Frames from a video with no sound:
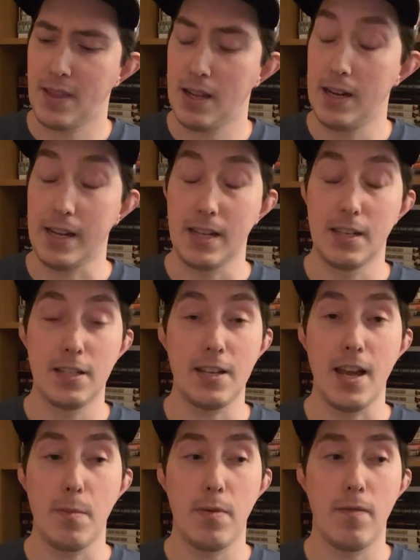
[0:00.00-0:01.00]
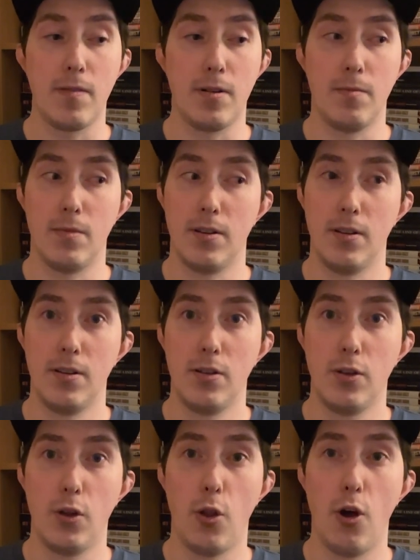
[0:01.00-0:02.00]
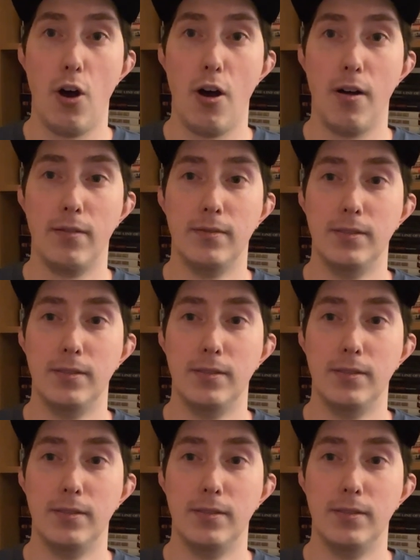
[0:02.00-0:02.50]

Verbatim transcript: like, escape from the law